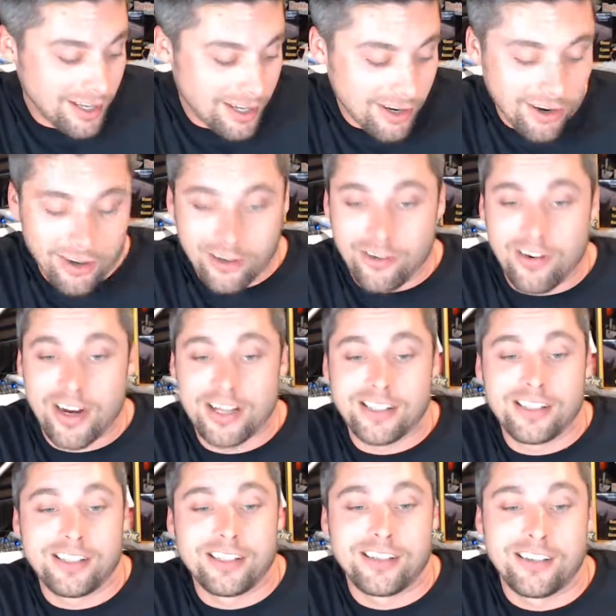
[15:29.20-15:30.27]
are
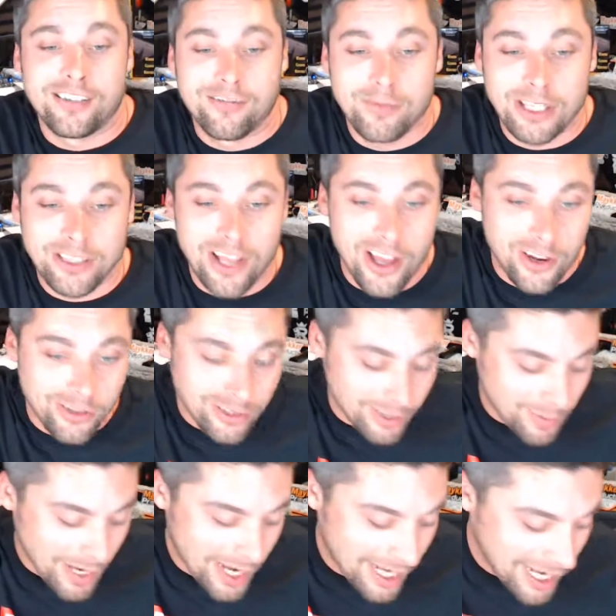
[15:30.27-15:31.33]
crazy. McDonald's is
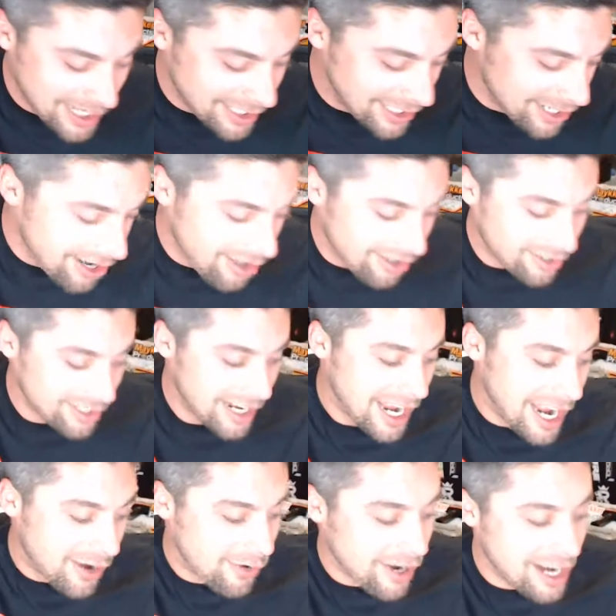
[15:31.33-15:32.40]
paying $18 an
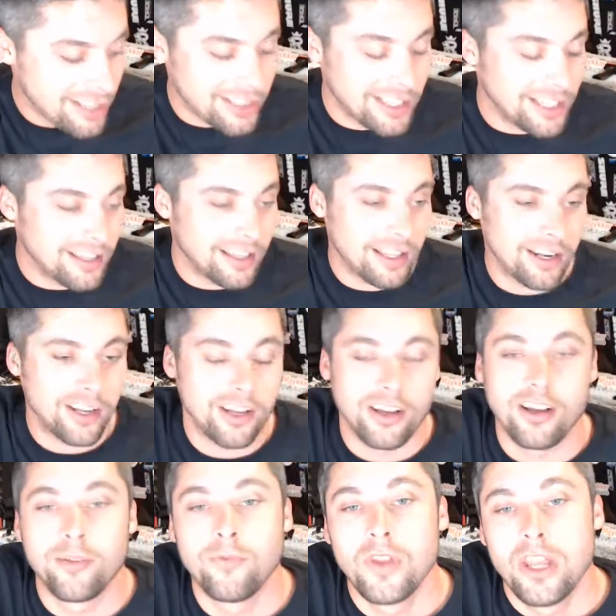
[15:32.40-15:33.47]
hour. I see
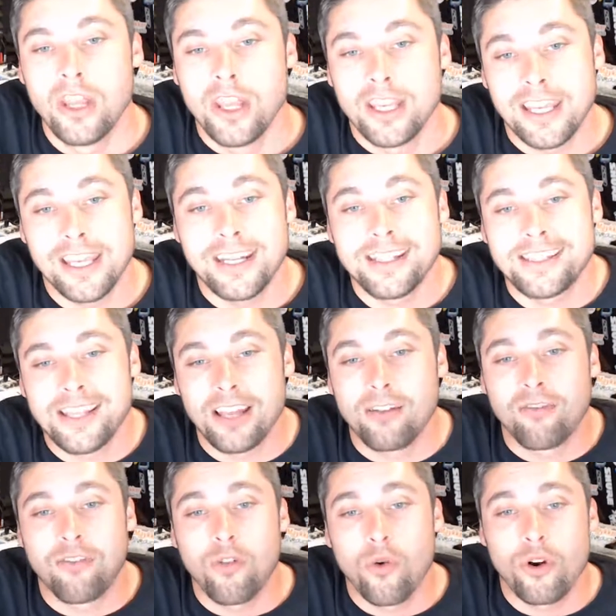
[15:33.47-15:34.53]
that Kenny said
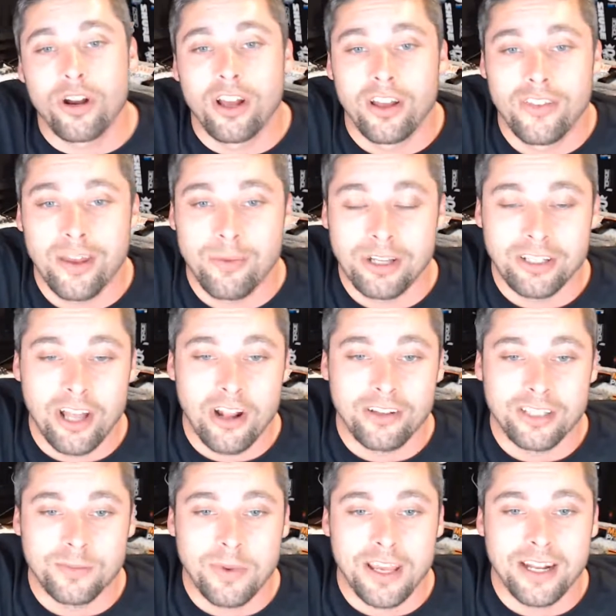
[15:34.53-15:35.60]
in Florida that McDonald's
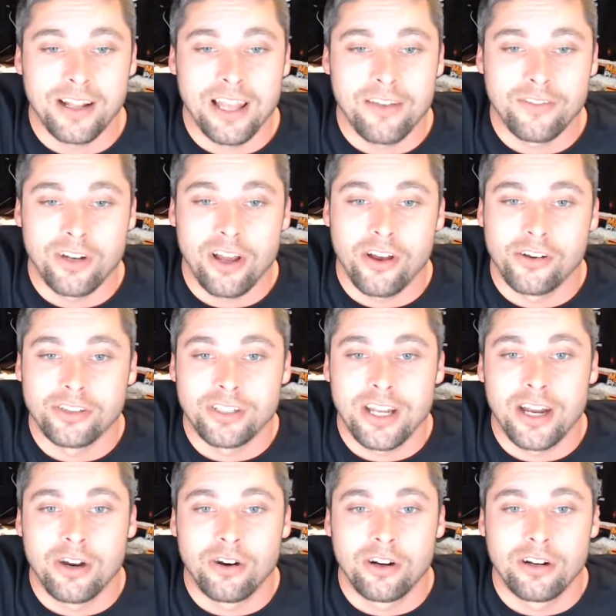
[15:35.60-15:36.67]
is paying $11 an
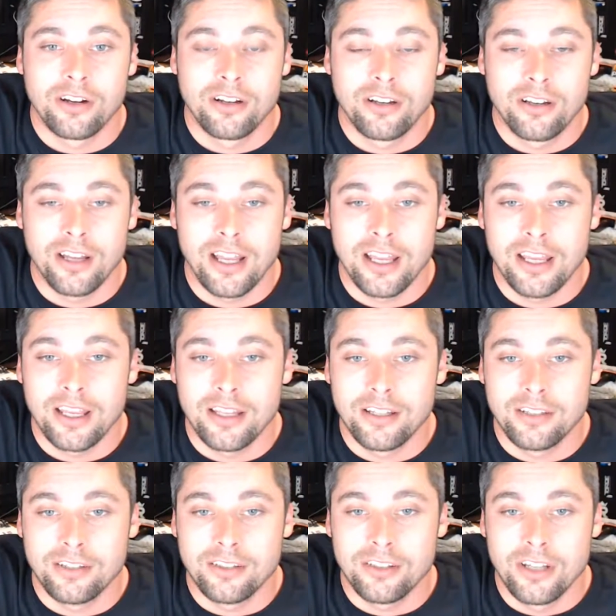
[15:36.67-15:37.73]
hour.
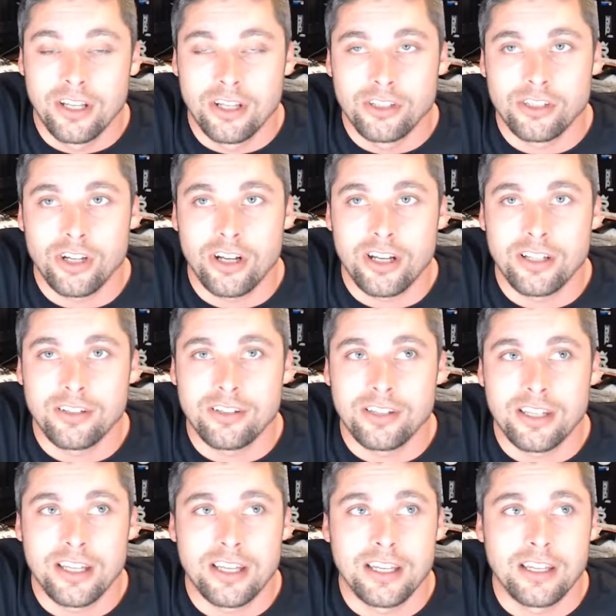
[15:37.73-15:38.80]
And Sean
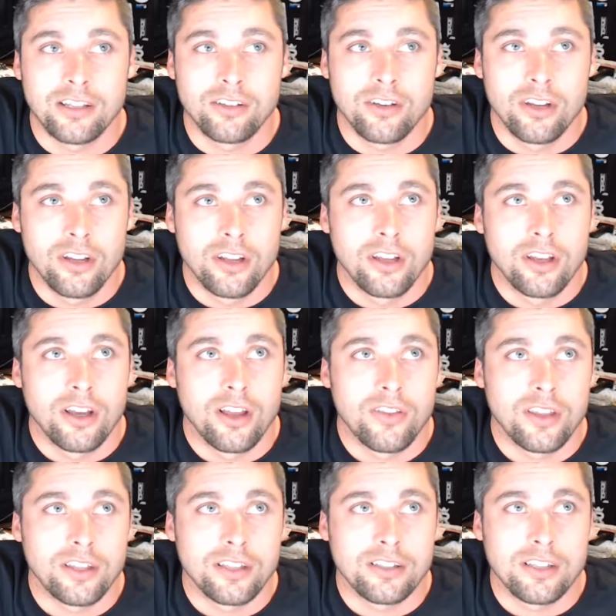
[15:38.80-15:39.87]
said, I
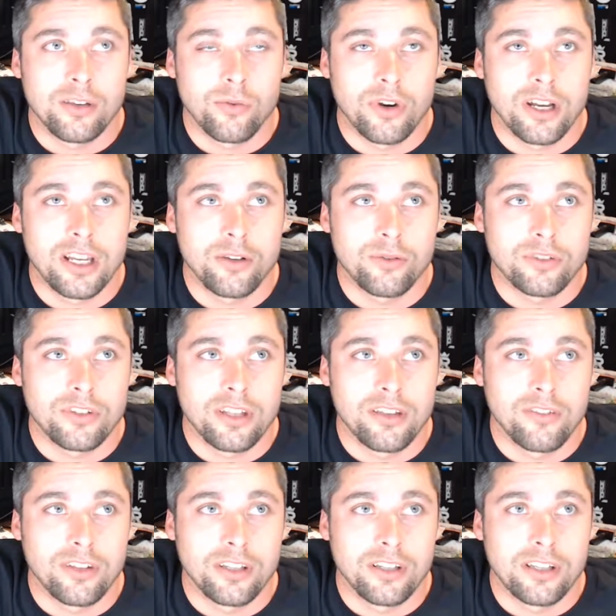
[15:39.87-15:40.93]
think he said where he was
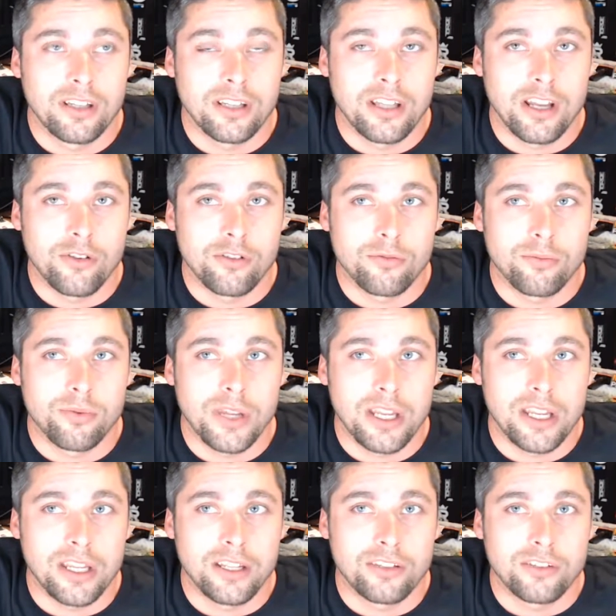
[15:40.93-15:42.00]
living that they were
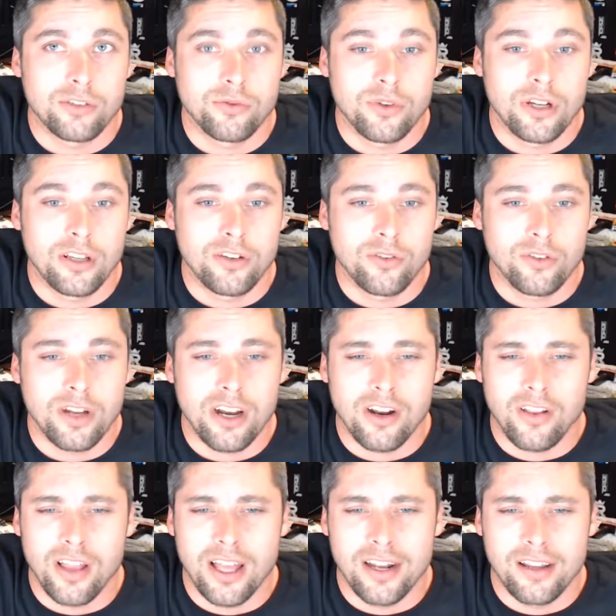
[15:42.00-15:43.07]
paying in North
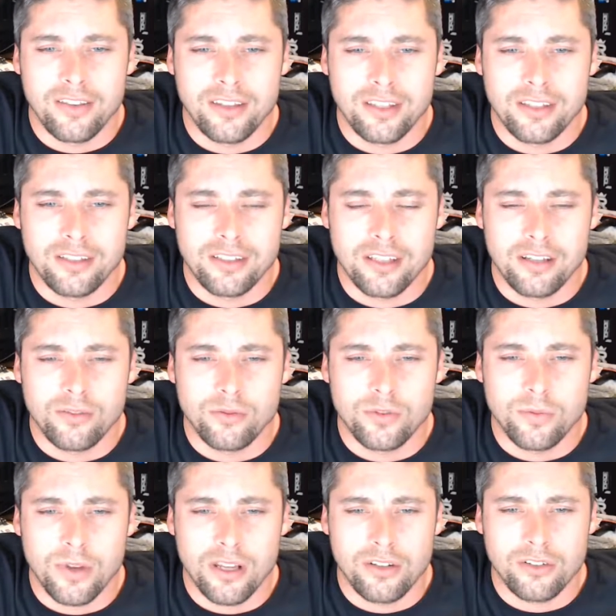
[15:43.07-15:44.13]
Carolina. I think he said it was
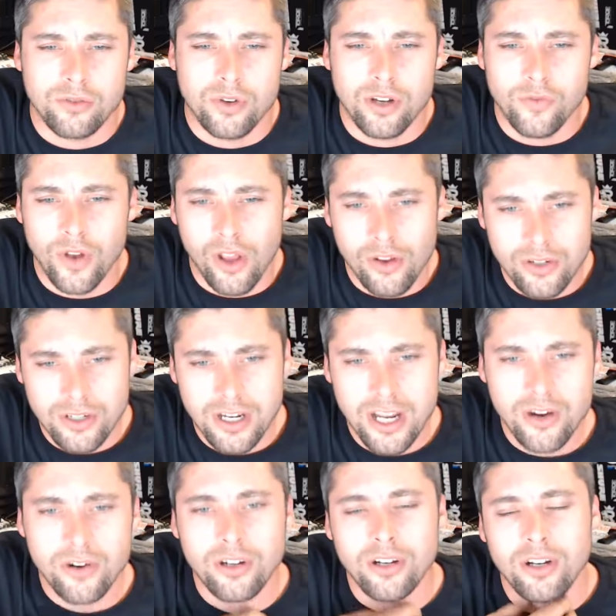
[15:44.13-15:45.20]
paying $12 an
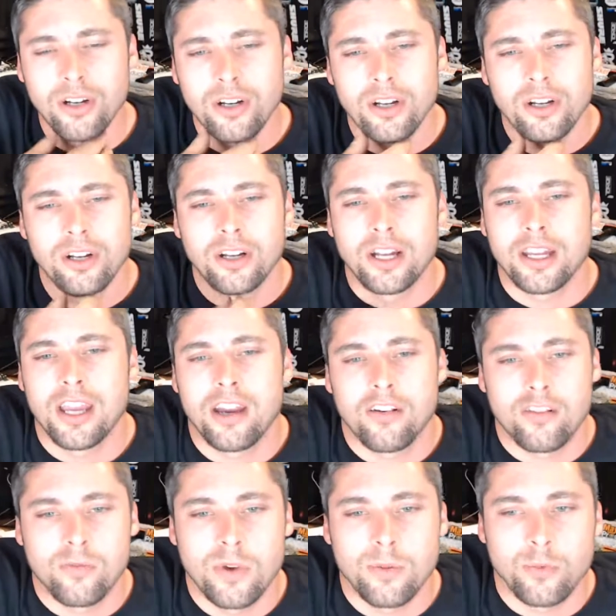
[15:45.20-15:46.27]
hour. I can't
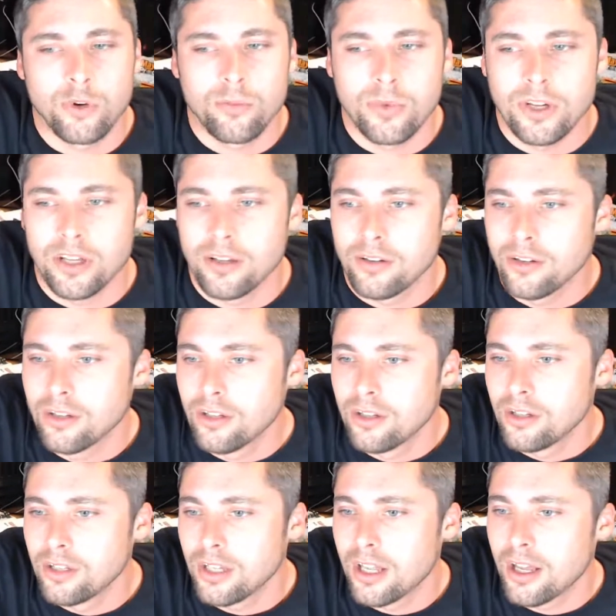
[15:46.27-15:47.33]
remember, but
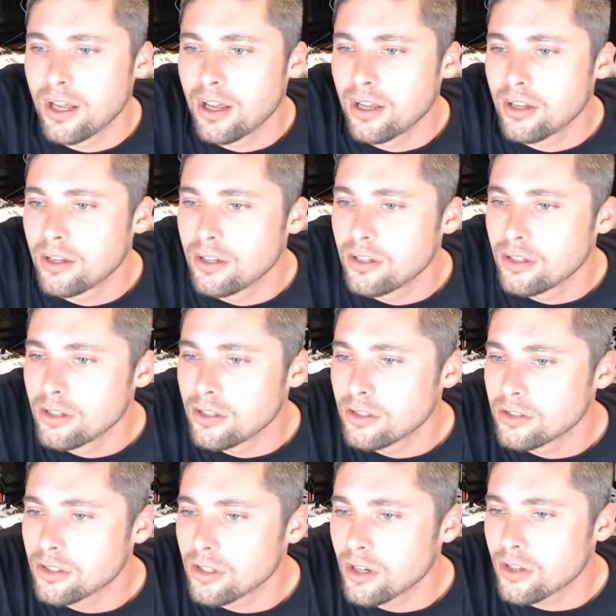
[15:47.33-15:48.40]
yeah. I
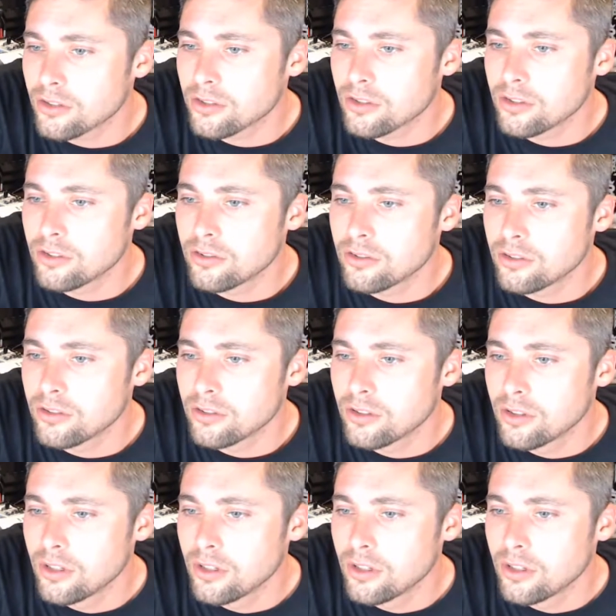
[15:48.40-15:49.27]
said also you did